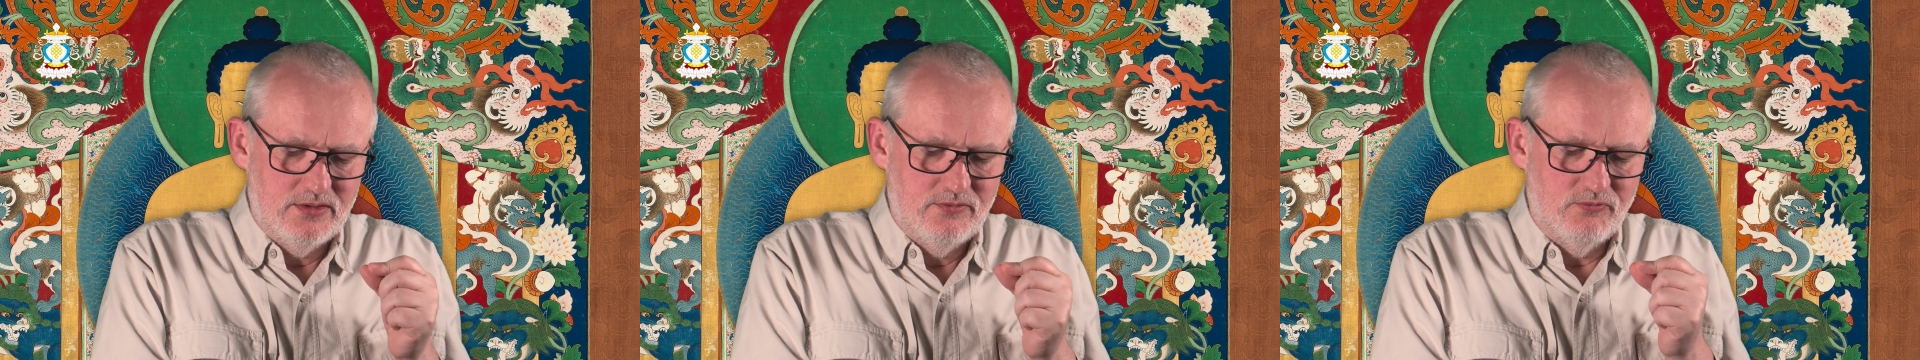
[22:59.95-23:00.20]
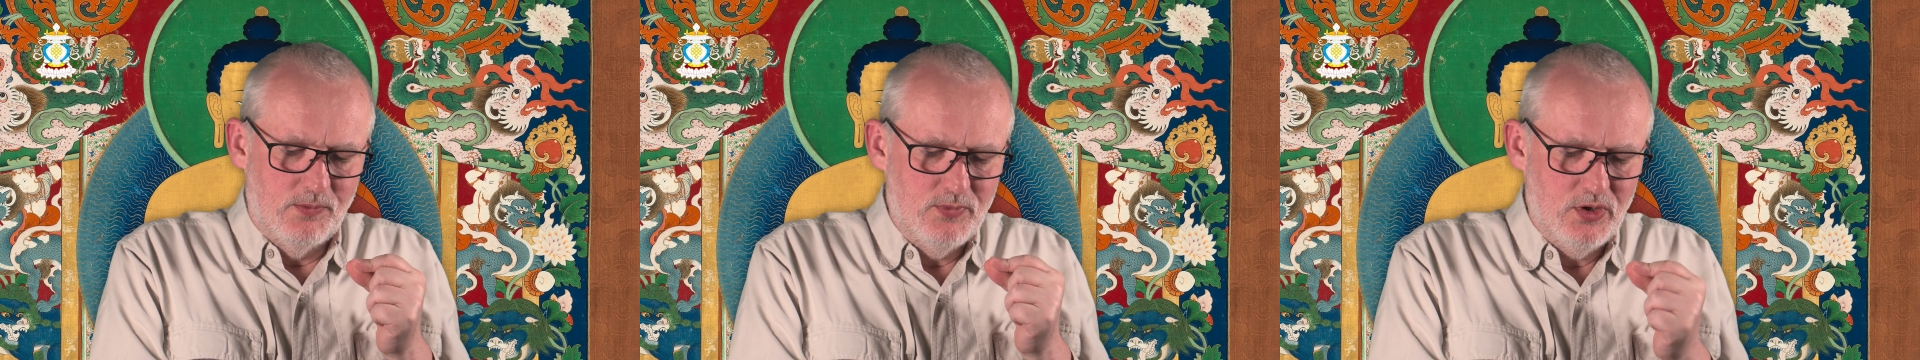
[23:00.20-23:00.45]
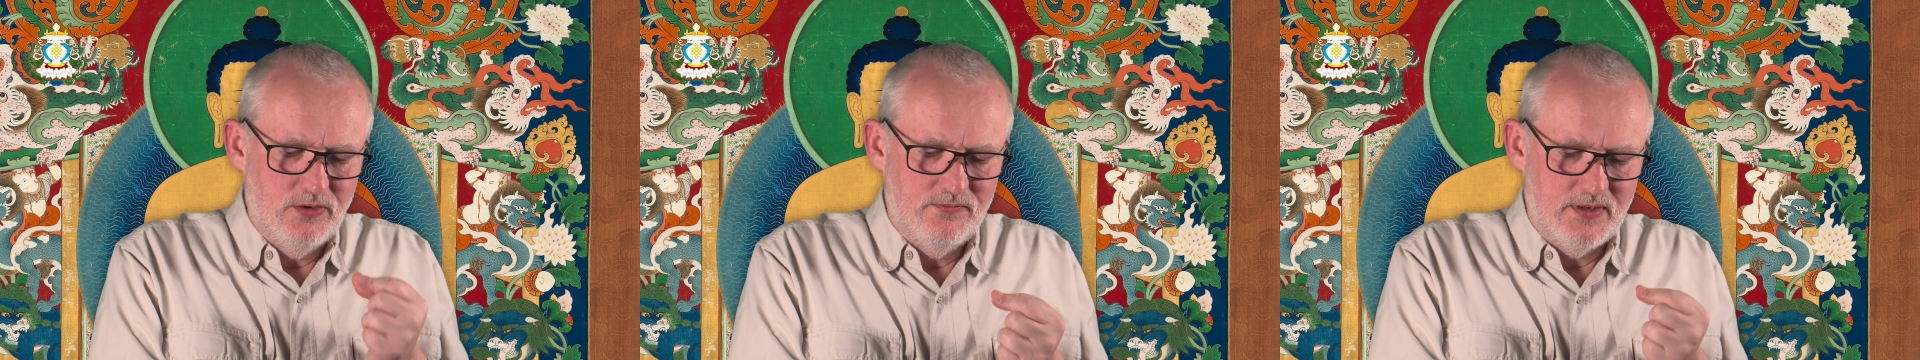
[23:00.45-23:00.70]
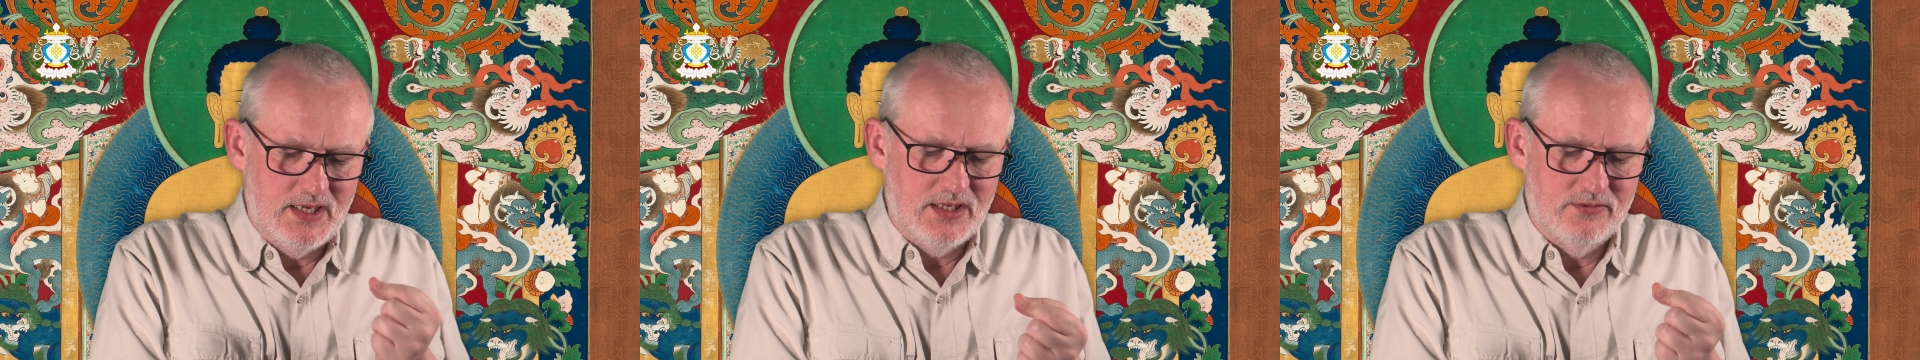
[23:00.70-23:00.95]
remove
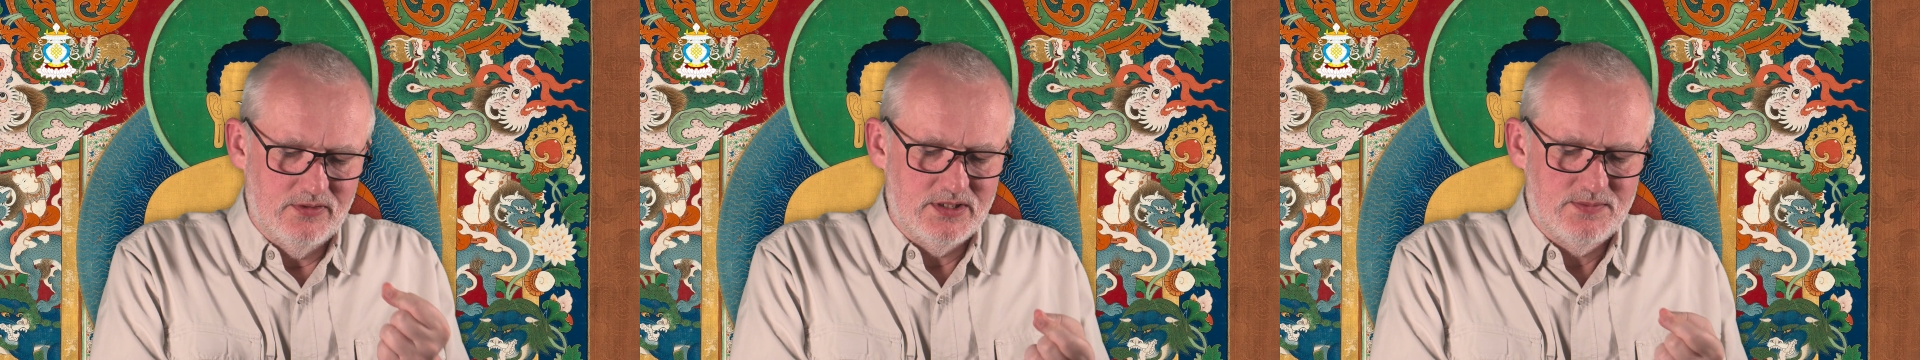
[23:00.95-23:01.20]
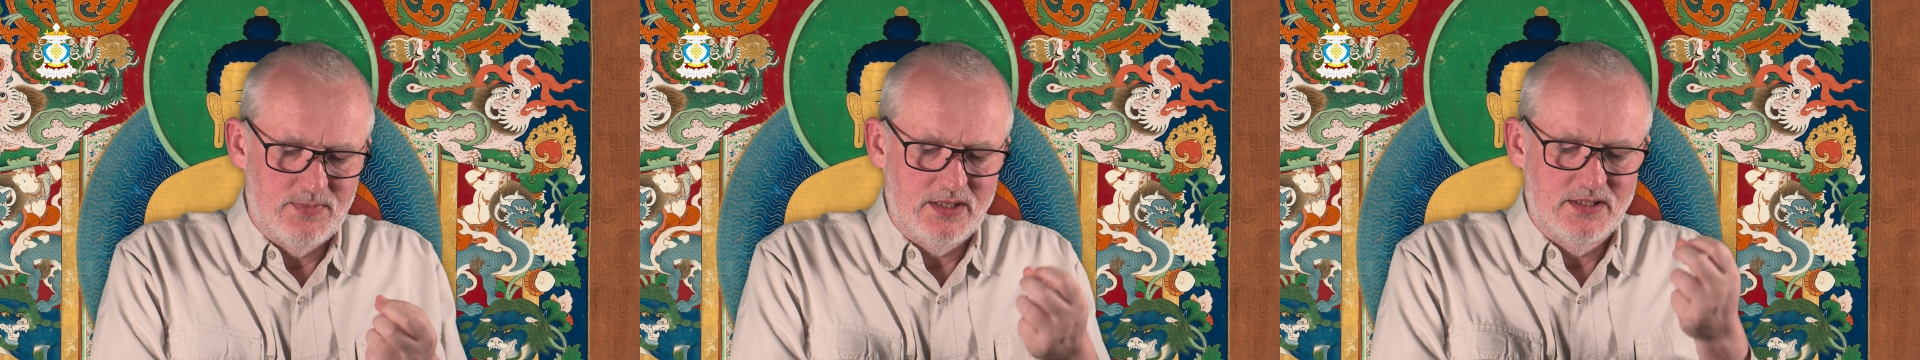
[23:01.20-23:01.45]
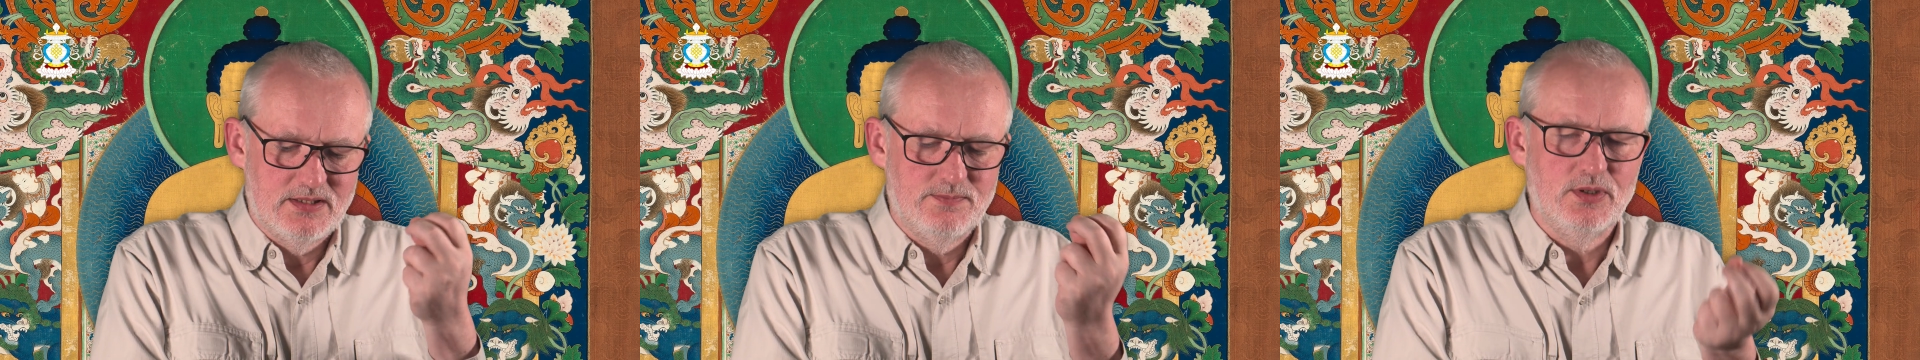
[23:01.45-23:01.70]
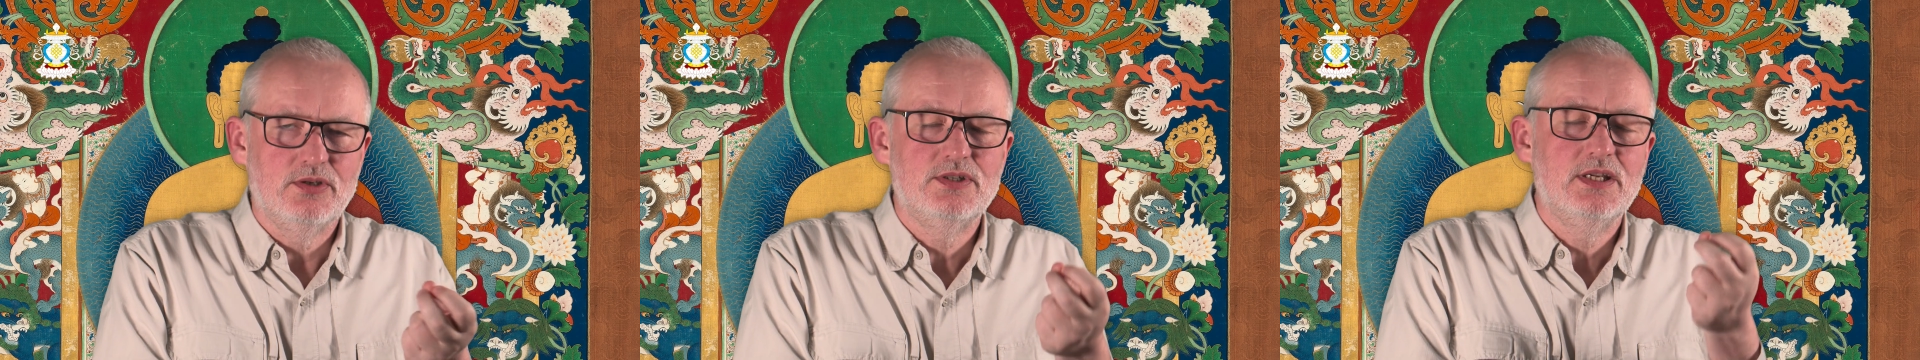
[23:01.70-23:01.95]
ignorance by
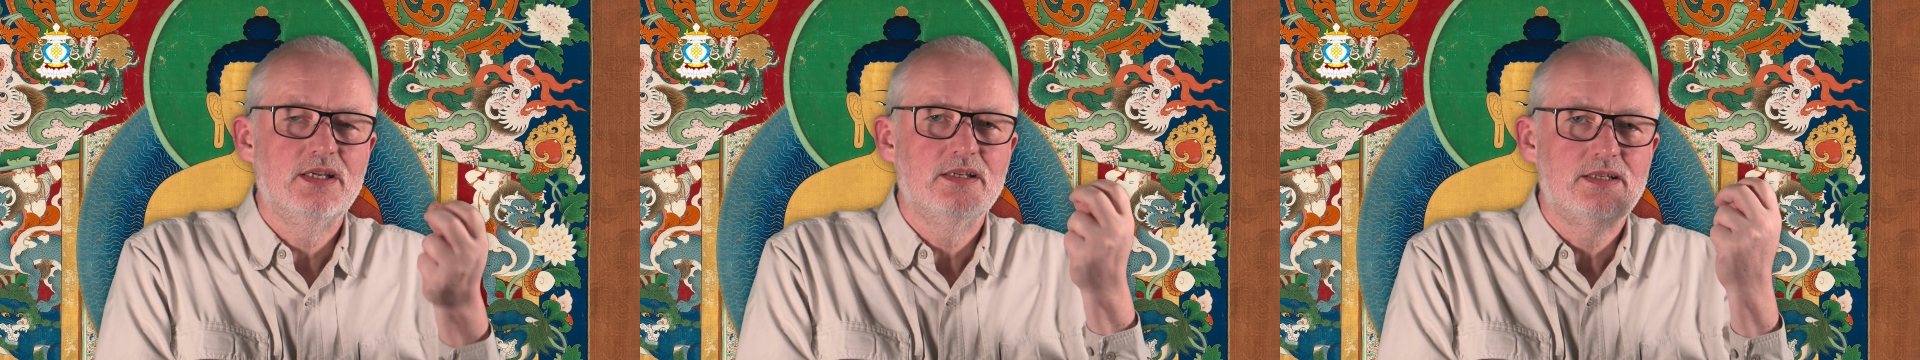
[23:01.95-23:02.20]
disputing